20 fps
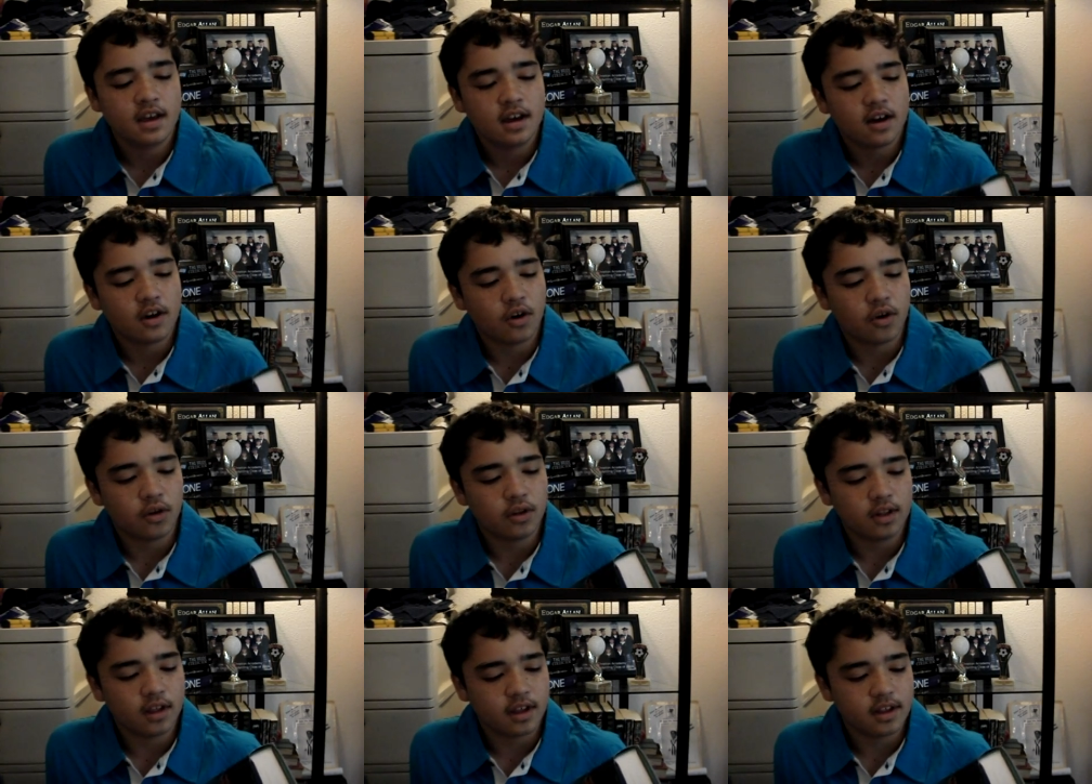
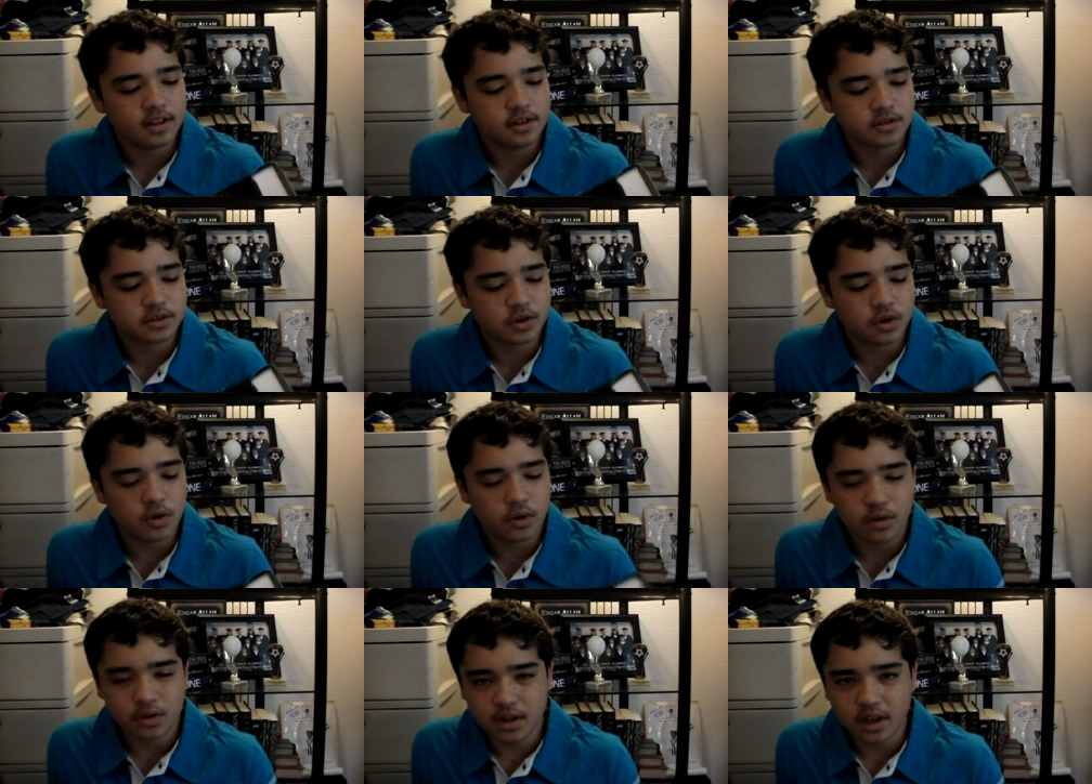There's a
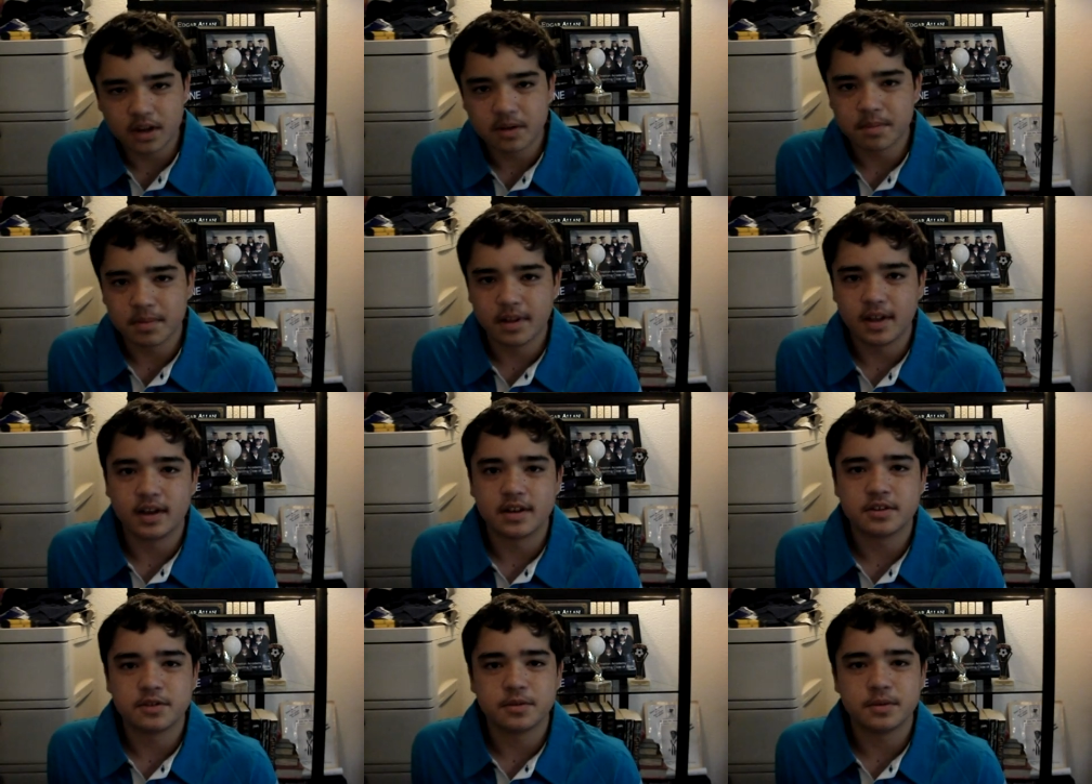whole lot of
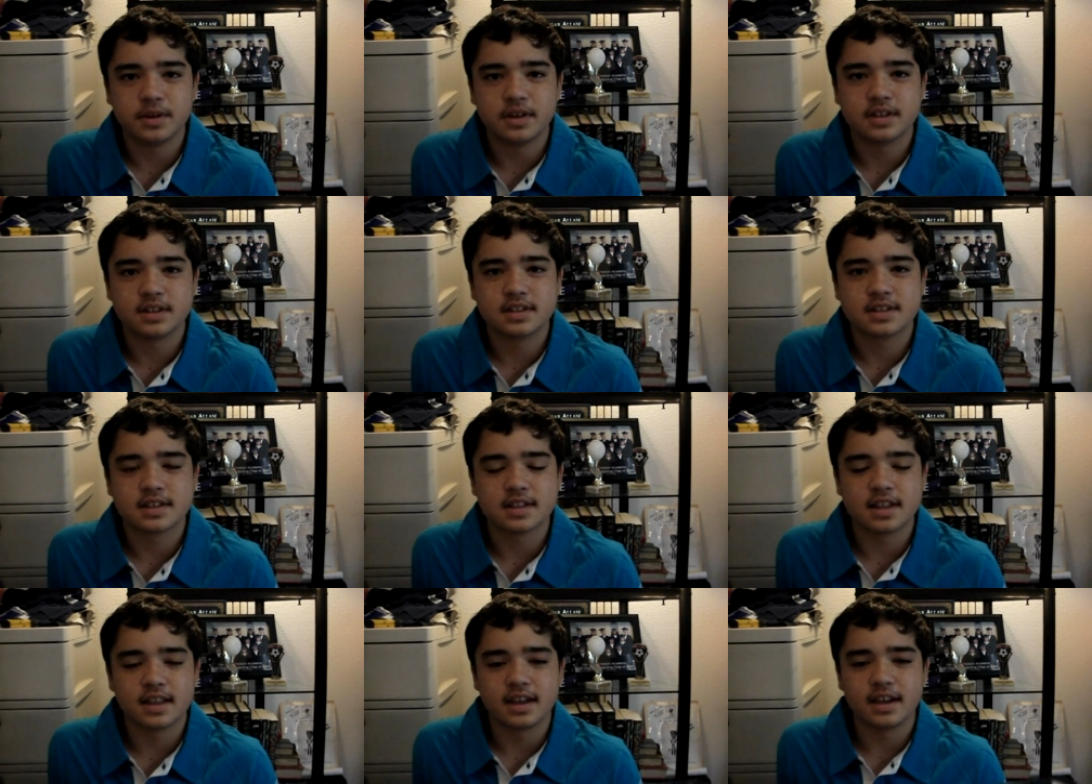plot
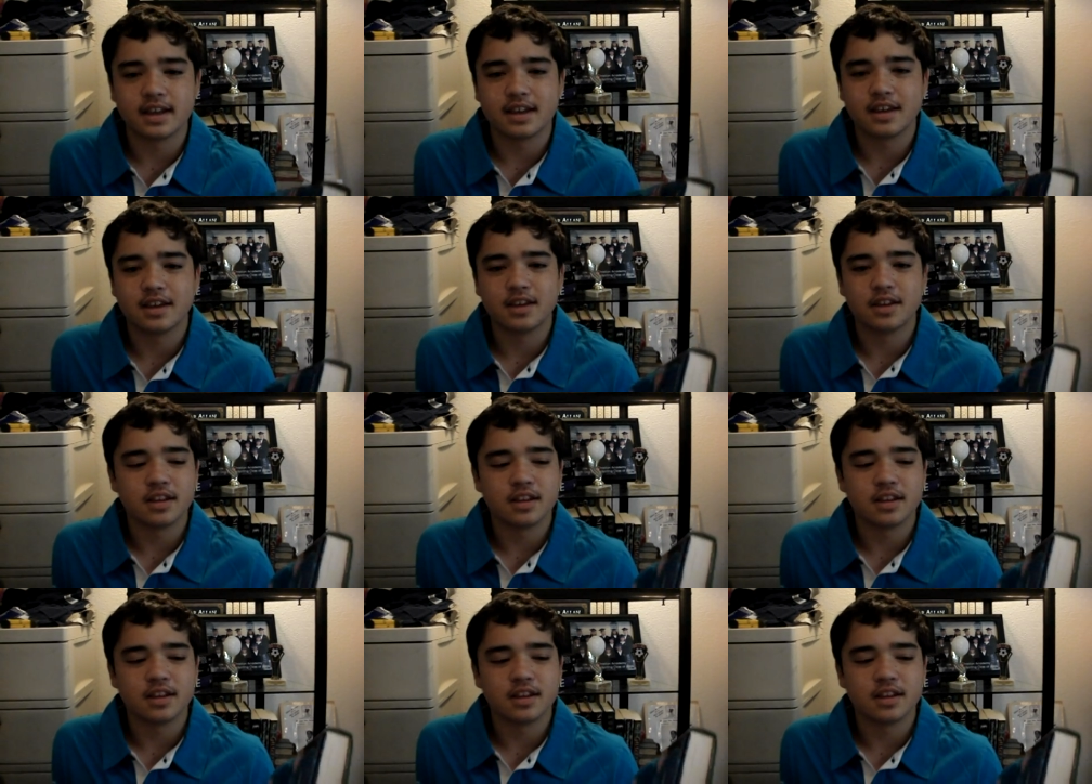twists, like,